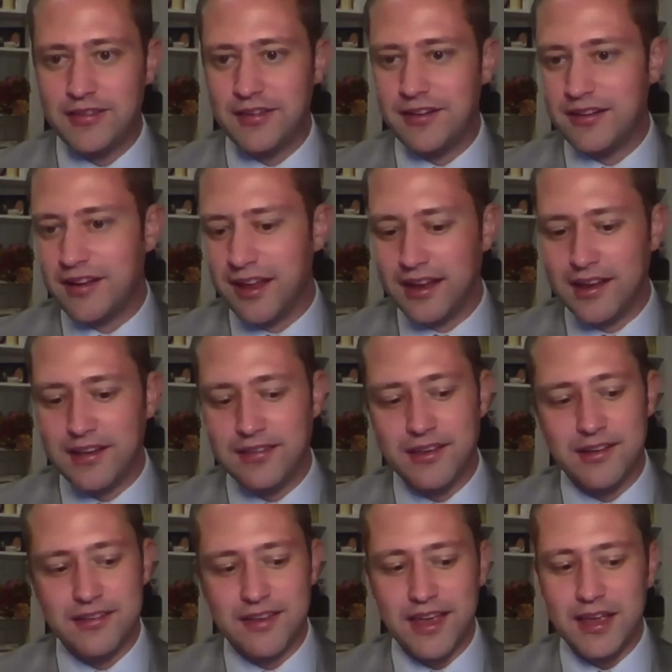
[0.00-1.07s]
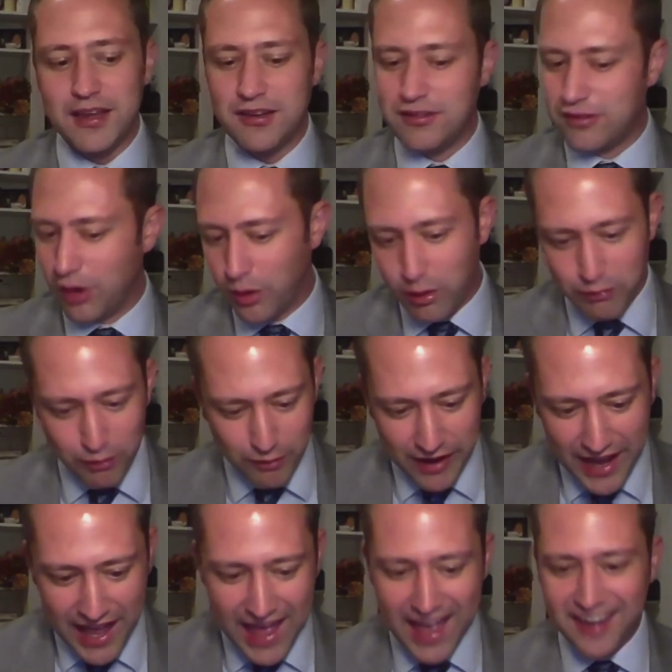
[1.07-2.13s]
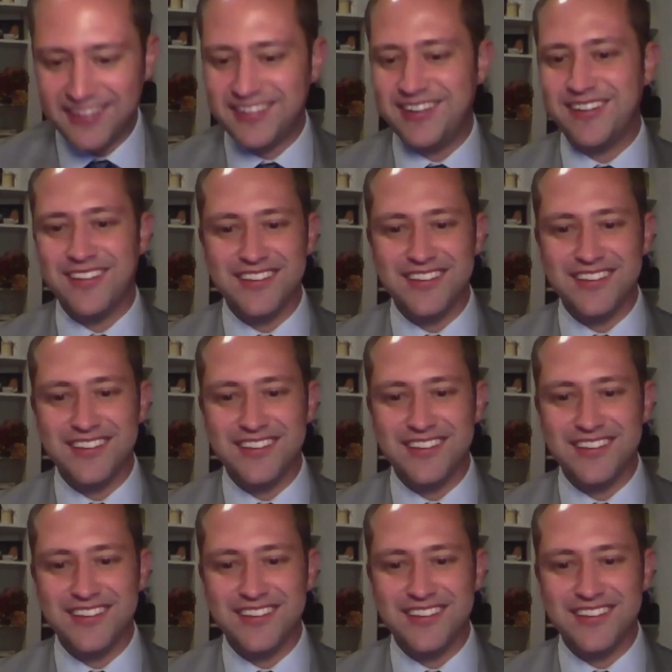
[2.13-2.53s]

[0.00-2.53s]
and he's going to say, don't overreact.